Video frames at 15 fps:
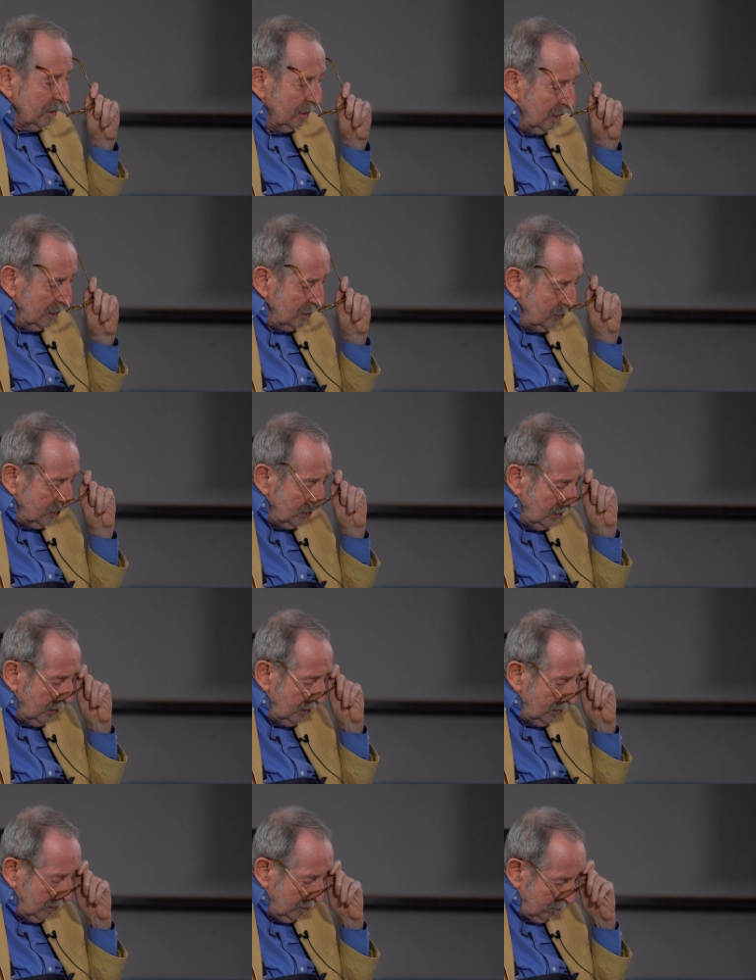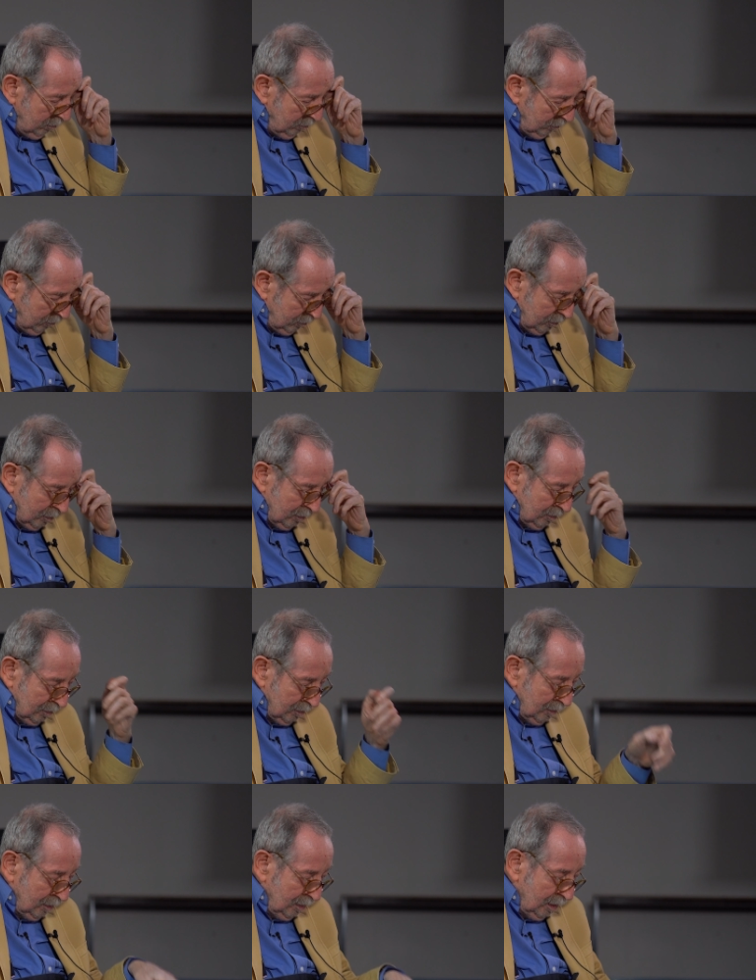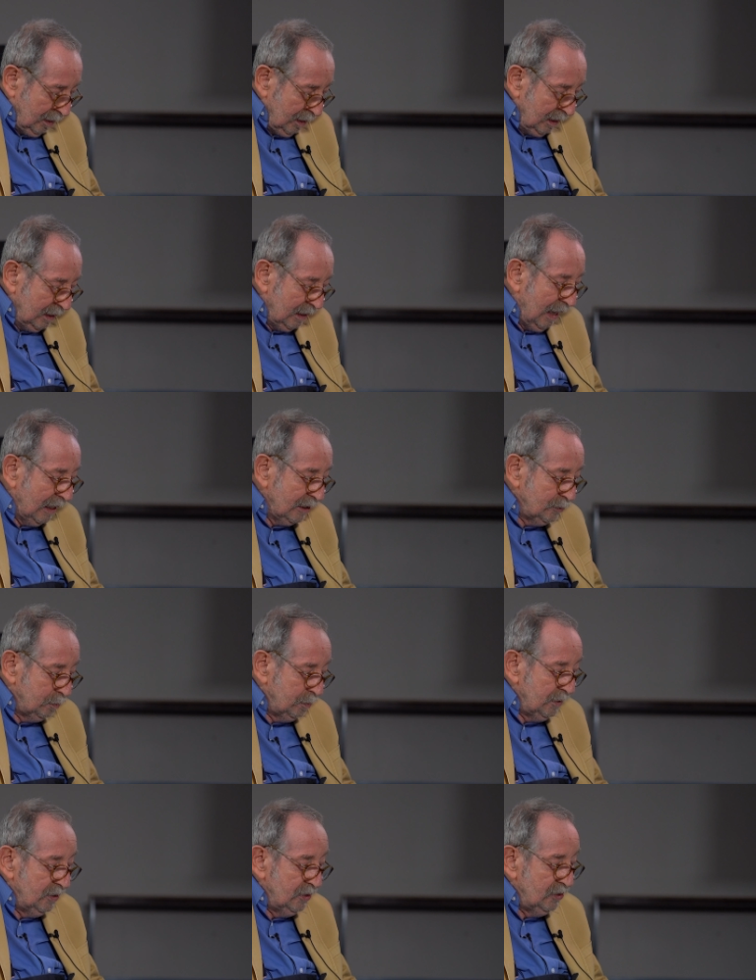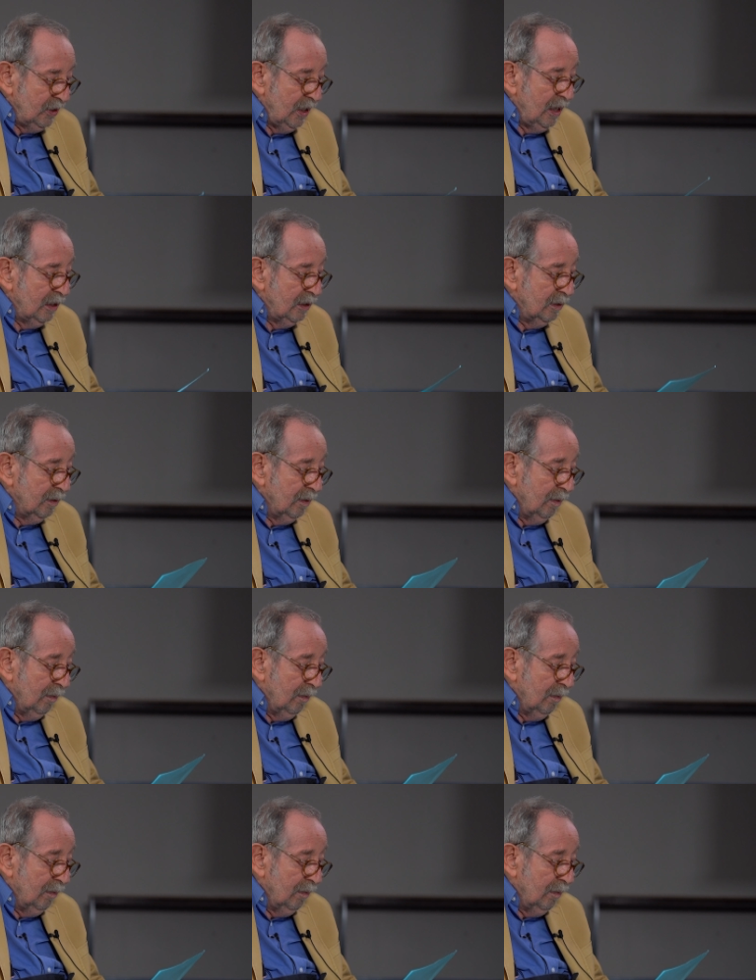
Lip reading: They say, it has been said,